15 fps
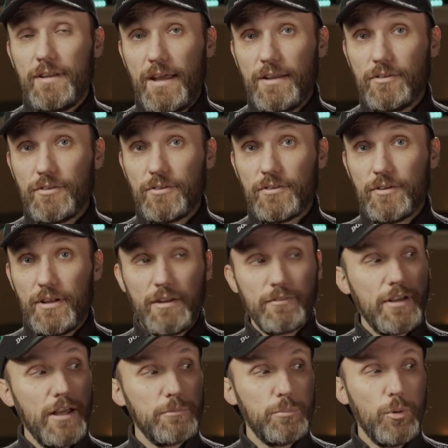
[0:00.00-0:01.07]
lens and
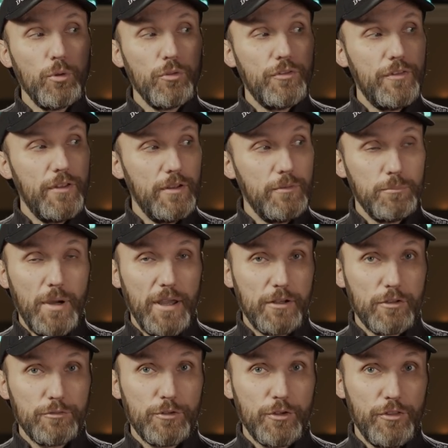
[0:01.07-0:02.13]
I've got both the
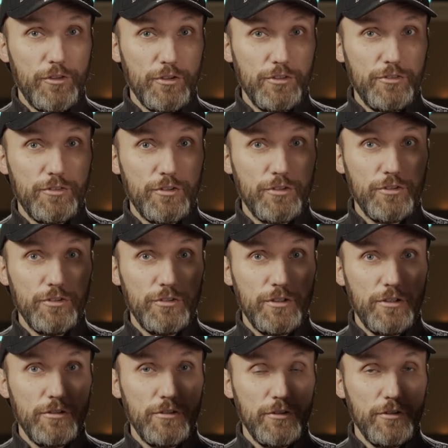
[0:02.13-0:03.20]
Micro Four Thirds version
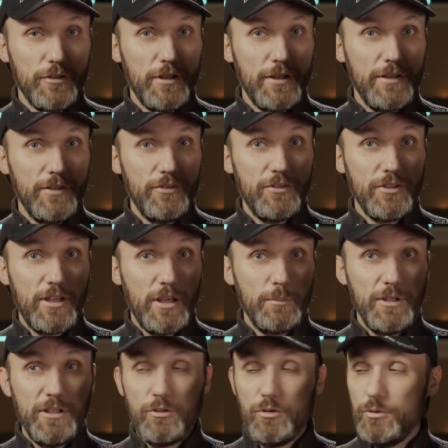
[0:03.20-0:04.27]
here on the
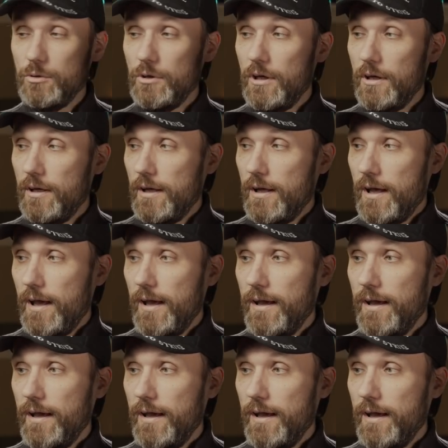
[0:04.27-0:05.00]
ZCam E2